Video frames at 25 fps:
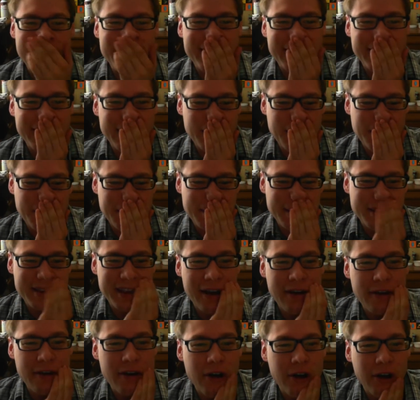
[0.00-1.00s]
read anything anymore.
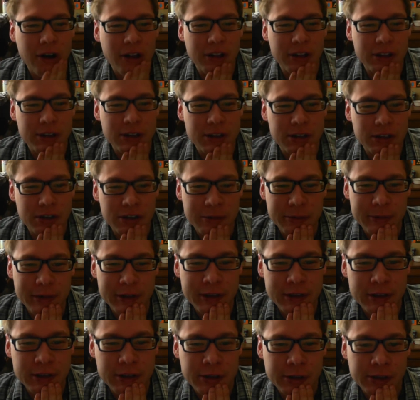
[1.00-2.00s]
This alcohol has turned
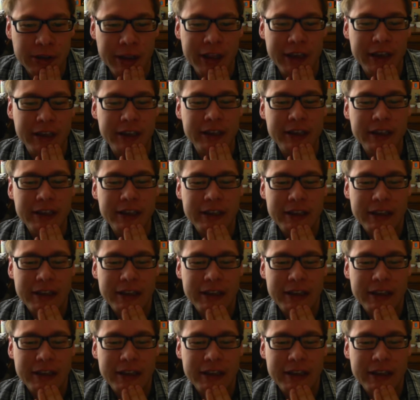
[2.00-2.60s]
me into like